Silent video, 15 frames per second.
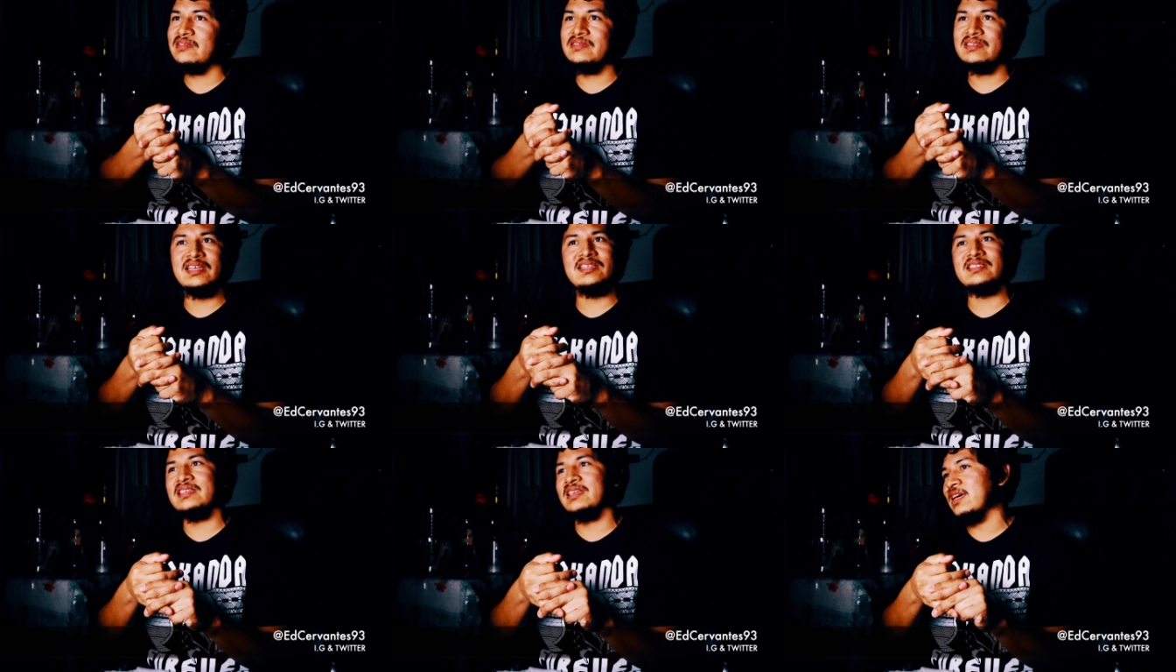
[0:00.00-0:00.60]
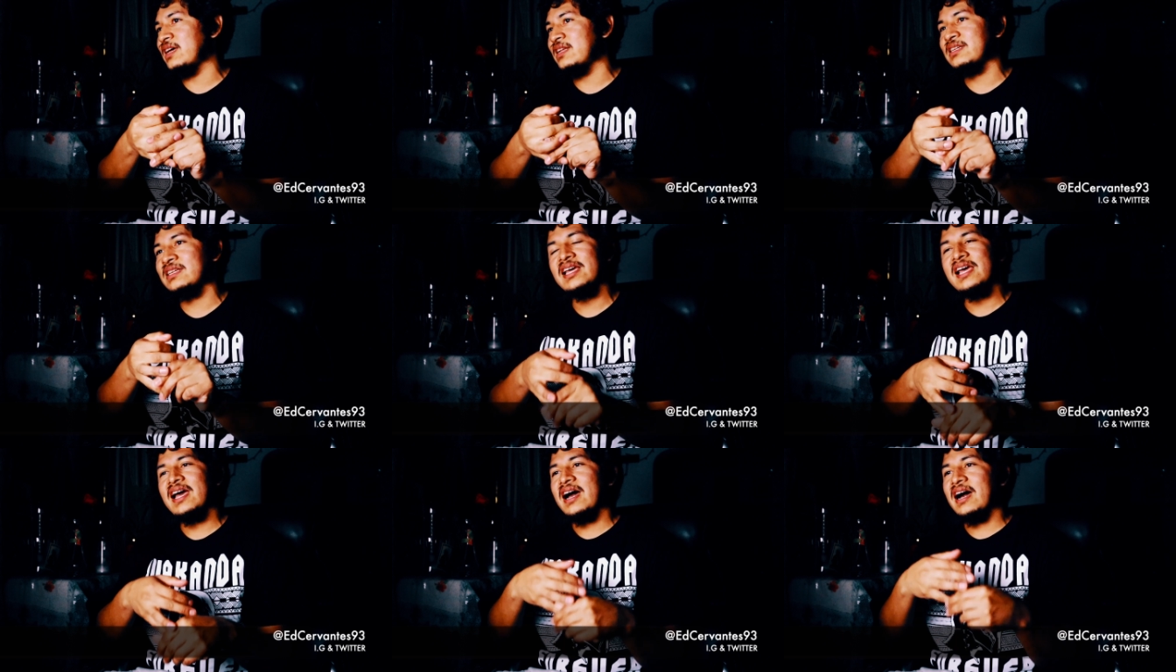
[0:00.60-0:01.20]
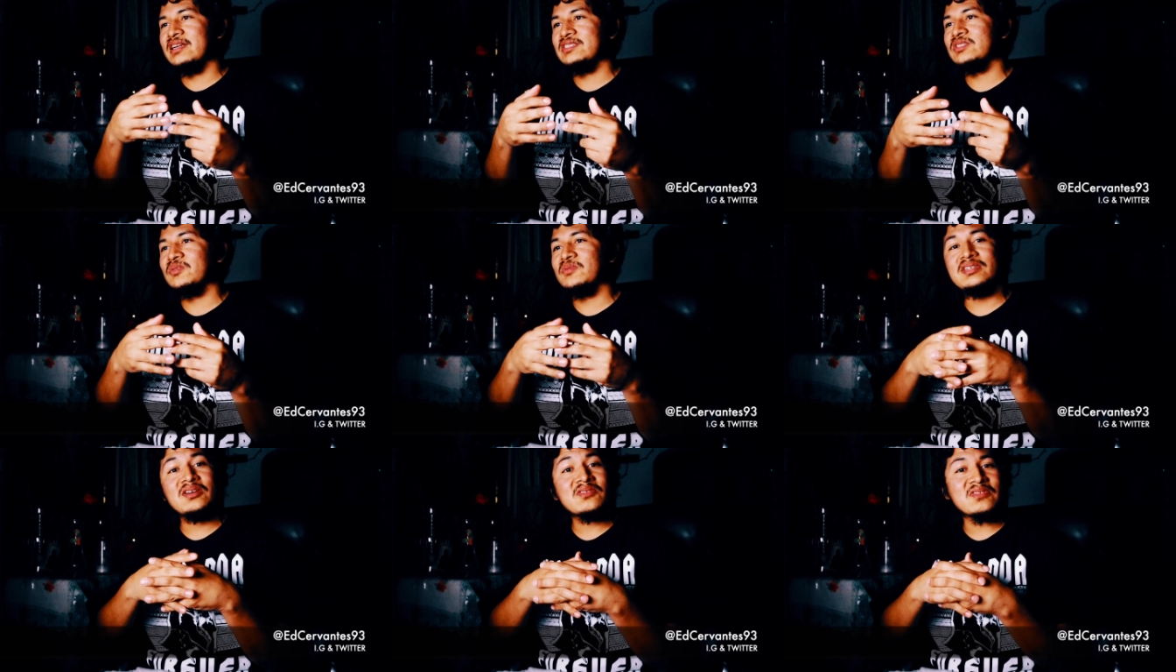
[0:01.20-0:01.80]
yet again. I don't know
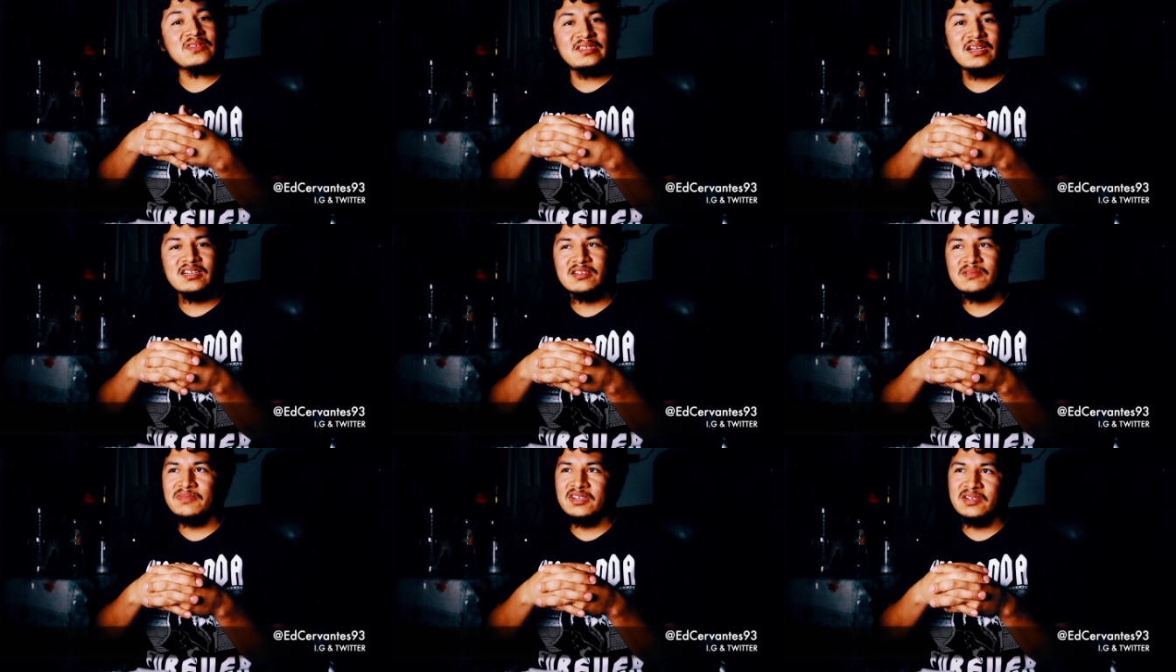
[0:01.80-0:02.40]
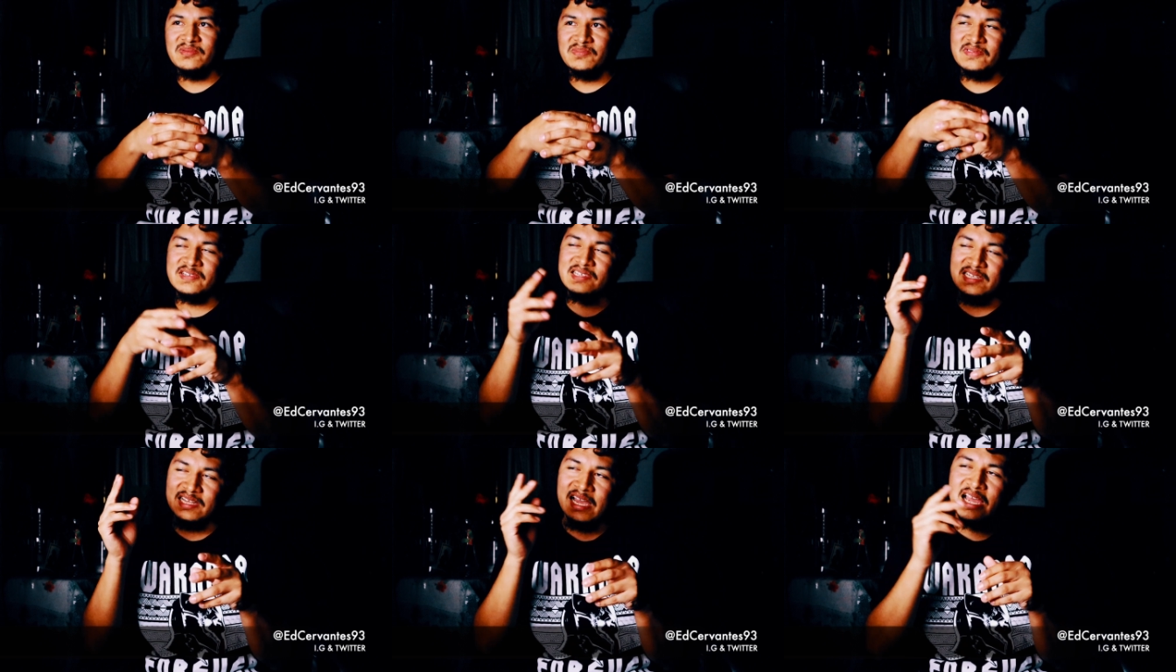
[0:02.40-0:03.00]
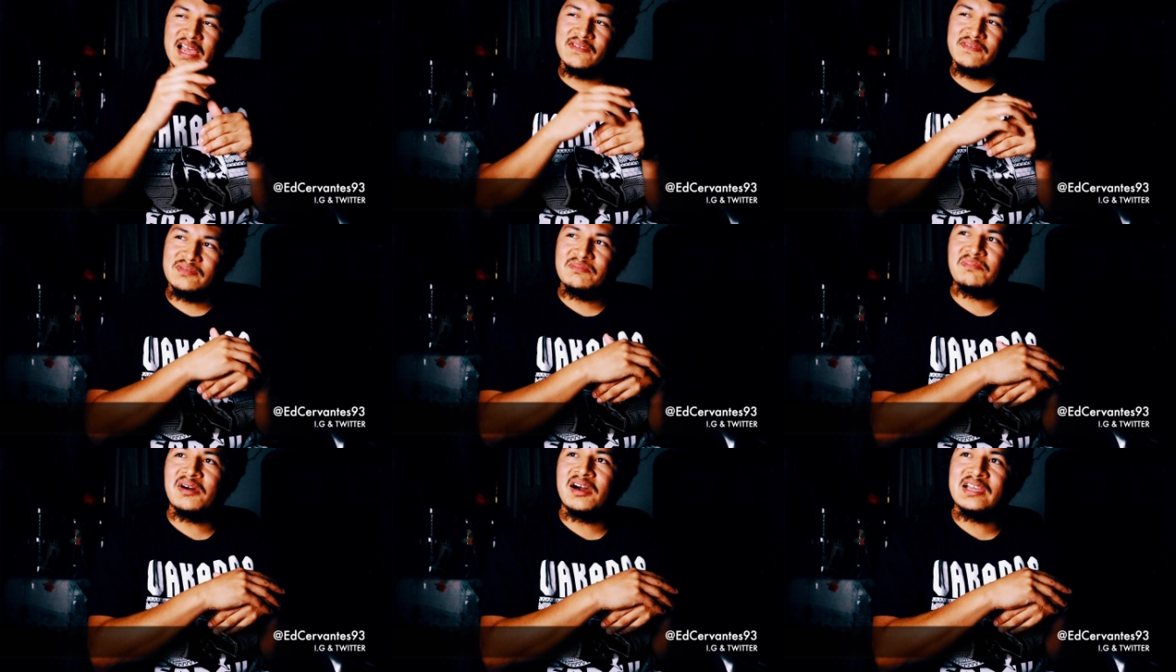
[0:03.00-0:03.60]
what else to talk about, but I have
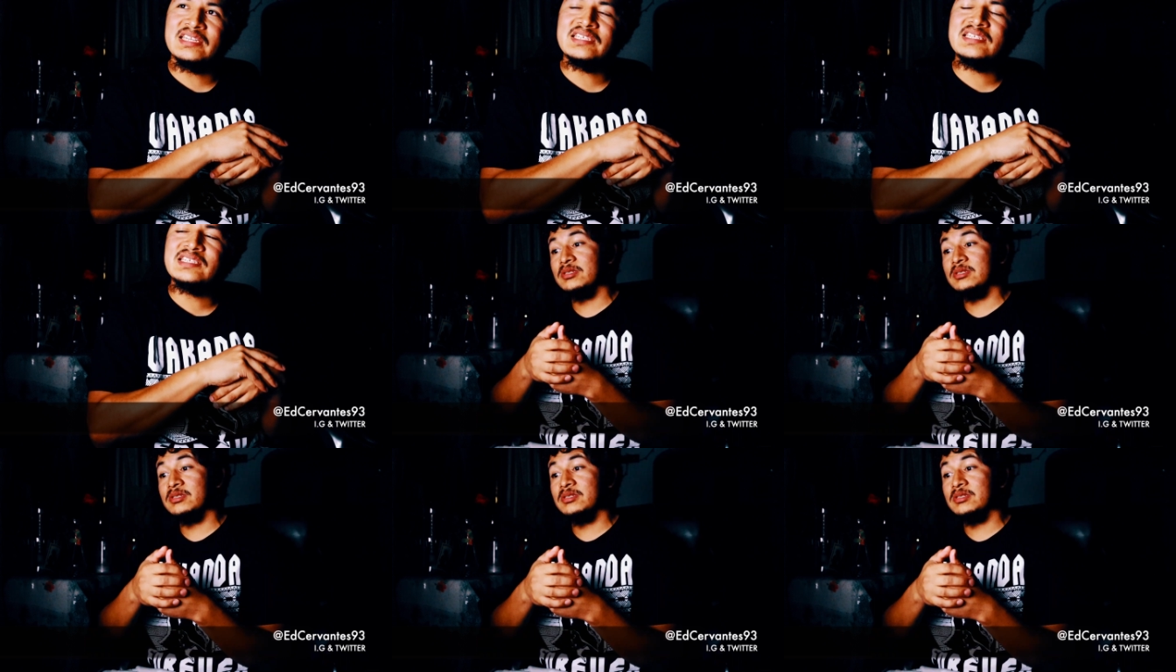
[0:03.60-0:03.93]
in mind.